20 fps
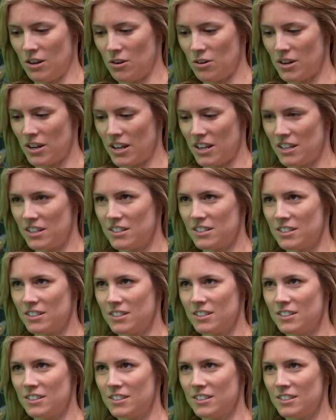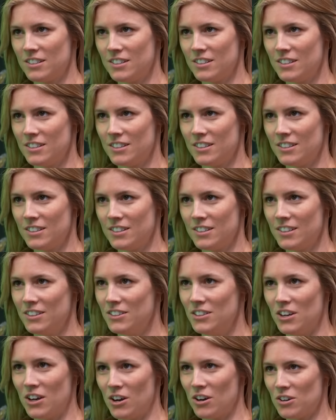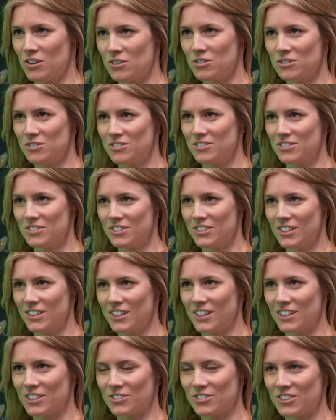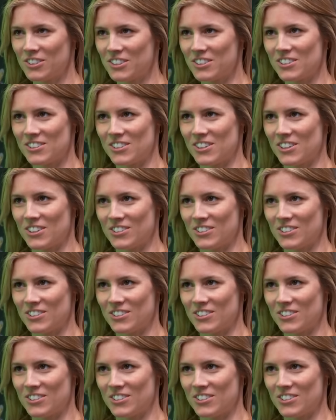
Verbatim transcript: Okay. Have you heard of that before, no. the Carbonaro effect? I don't think so.